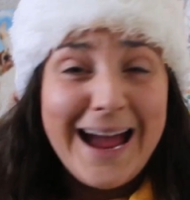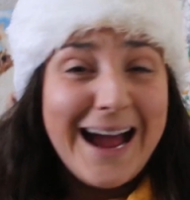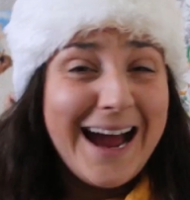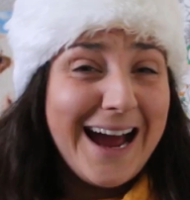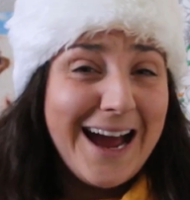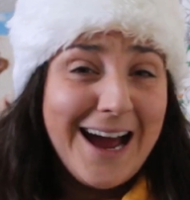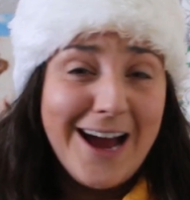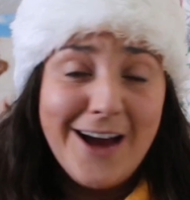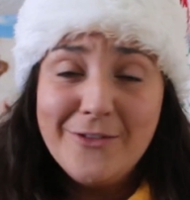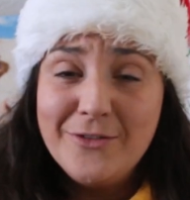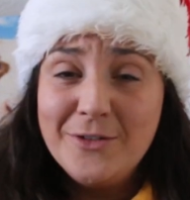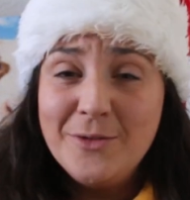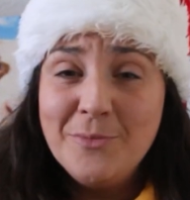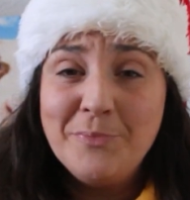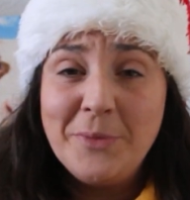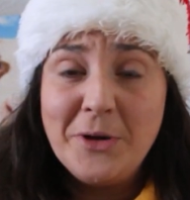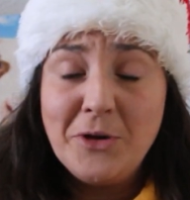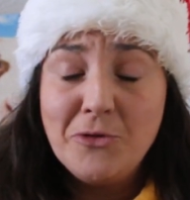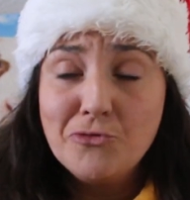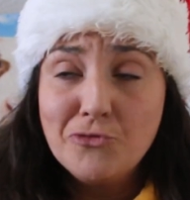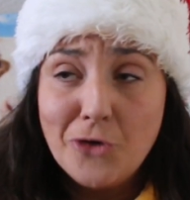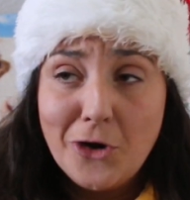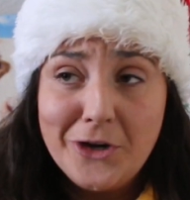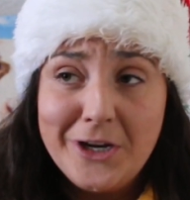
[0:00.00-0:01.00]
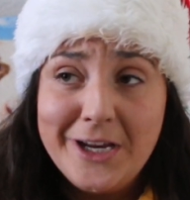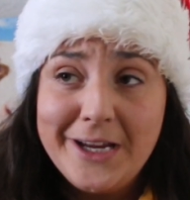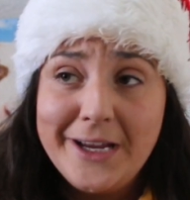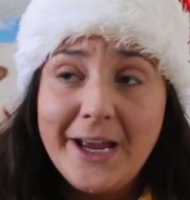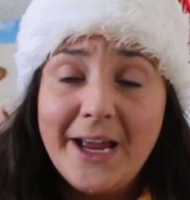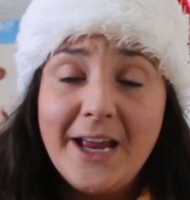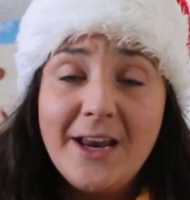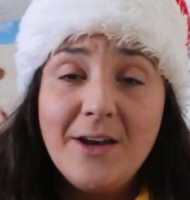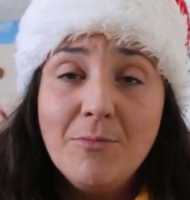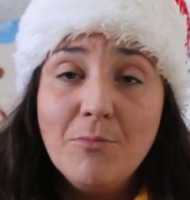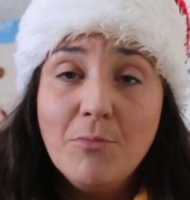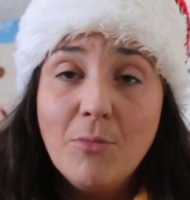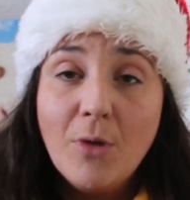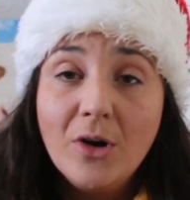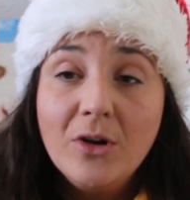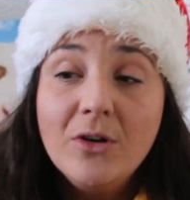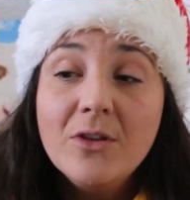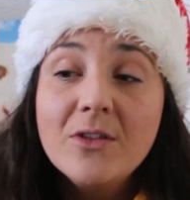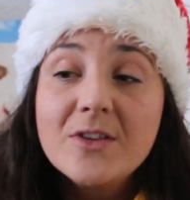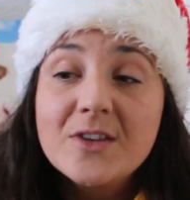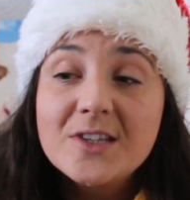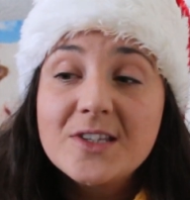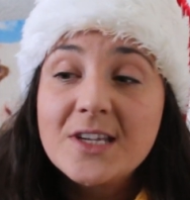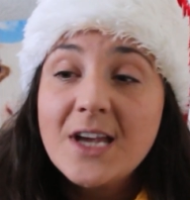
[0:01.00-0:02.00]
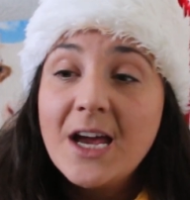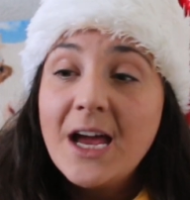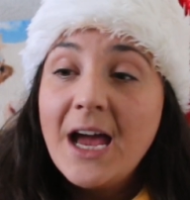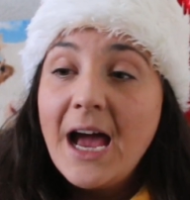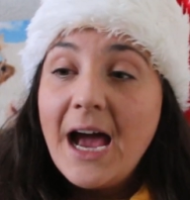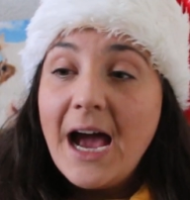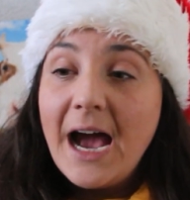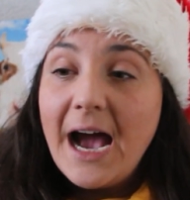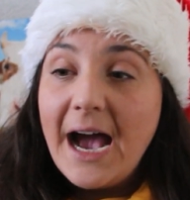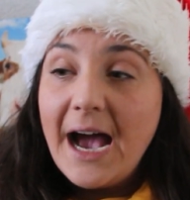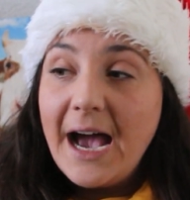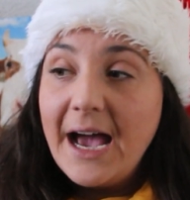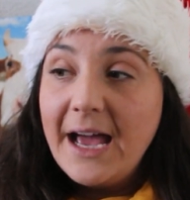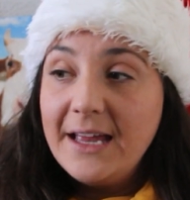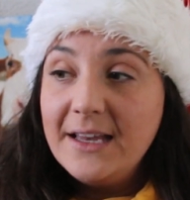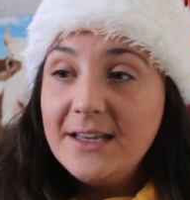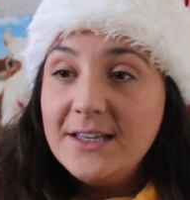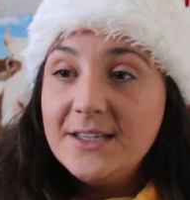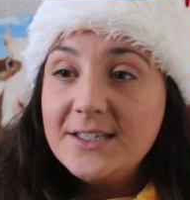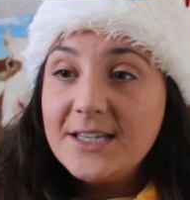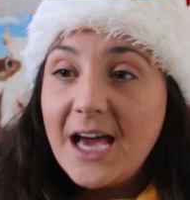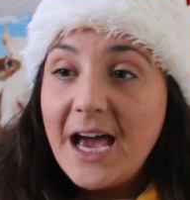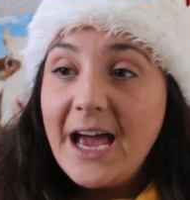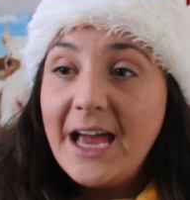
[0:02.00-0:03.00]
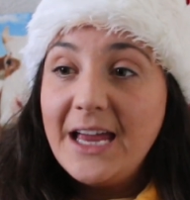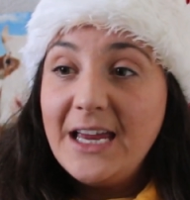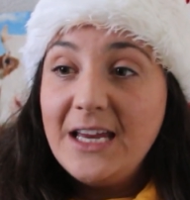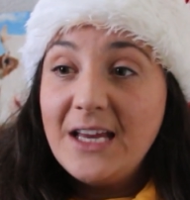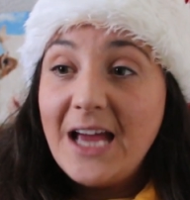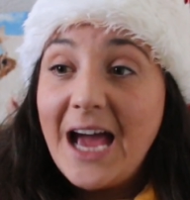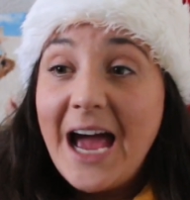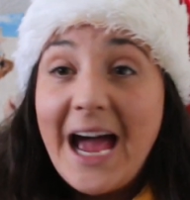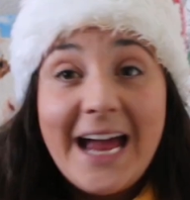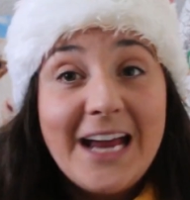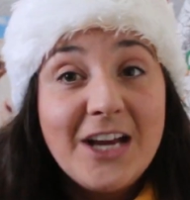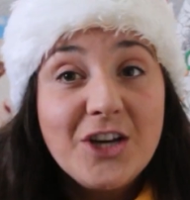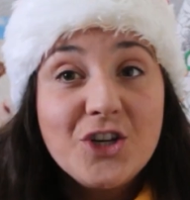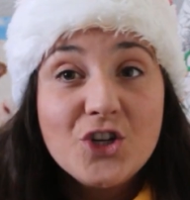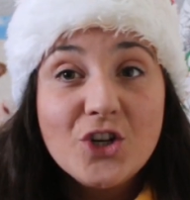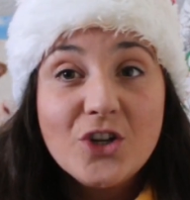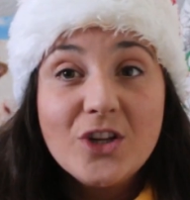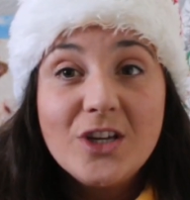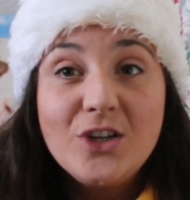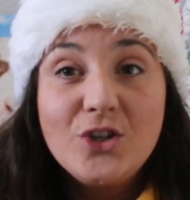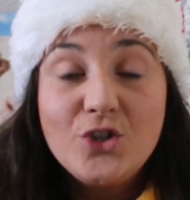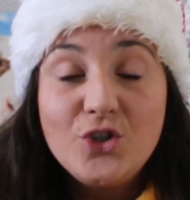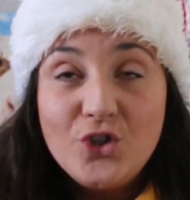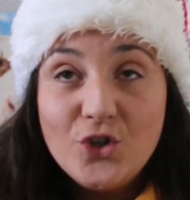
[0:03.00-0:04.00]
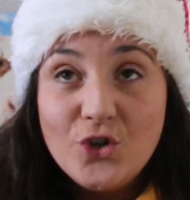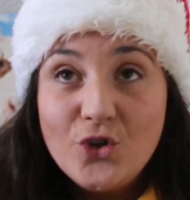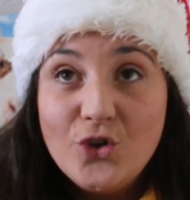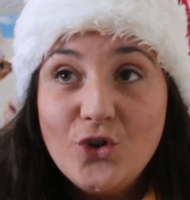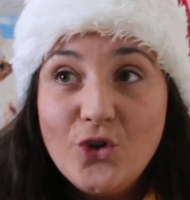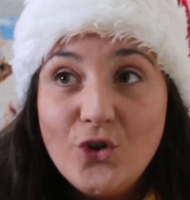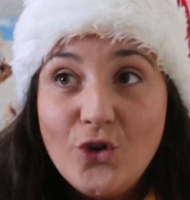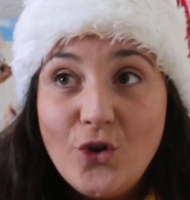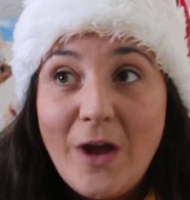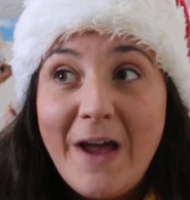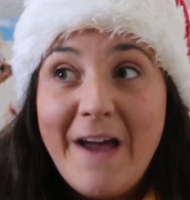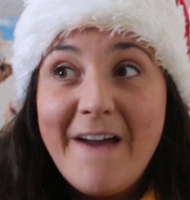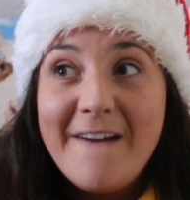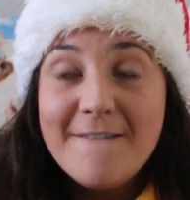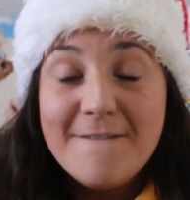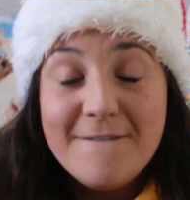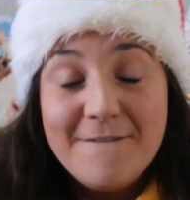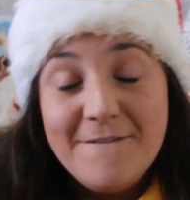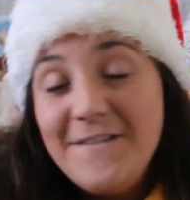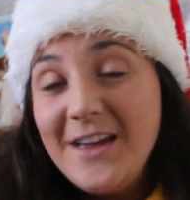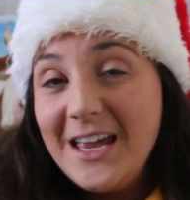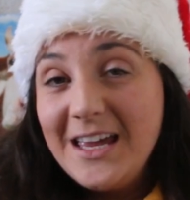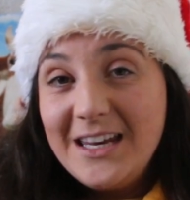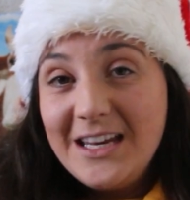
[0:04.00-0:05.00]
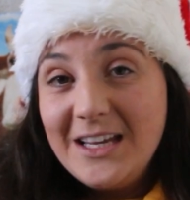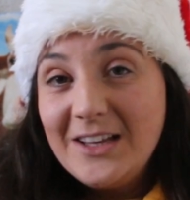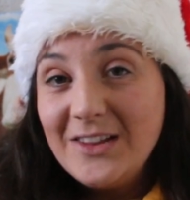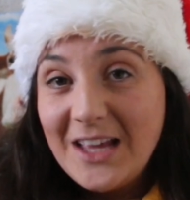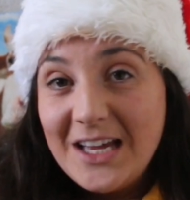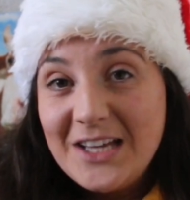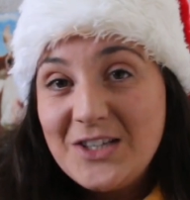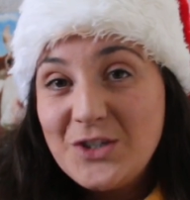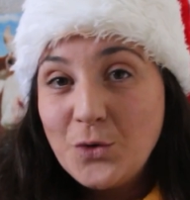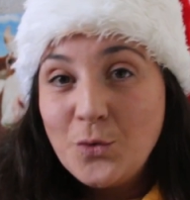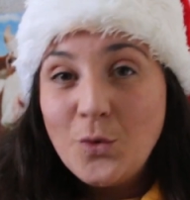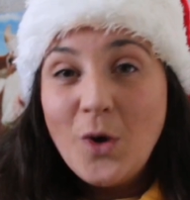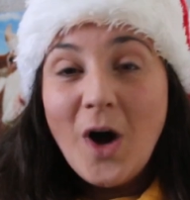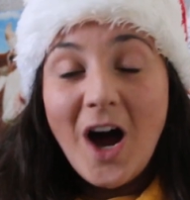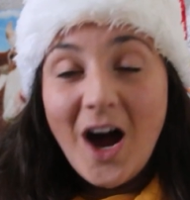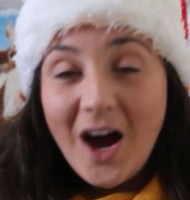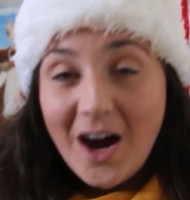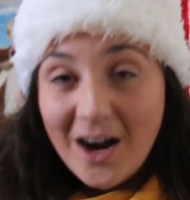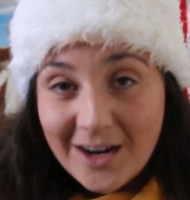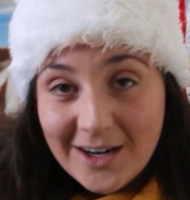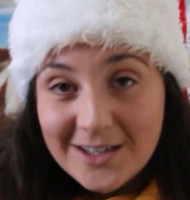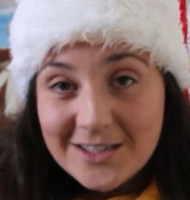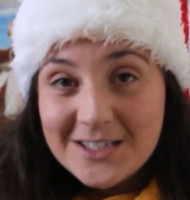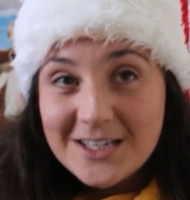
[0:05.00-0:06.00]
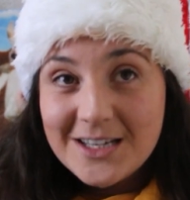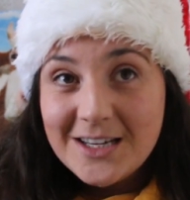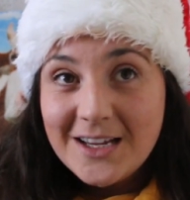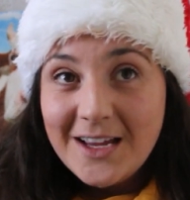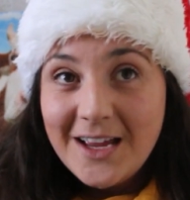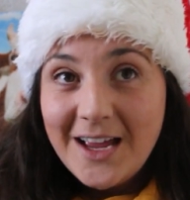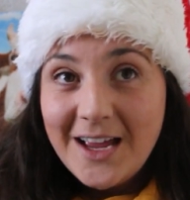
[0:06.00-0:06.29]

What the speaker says: I haven't been running in months, and I actually do very little art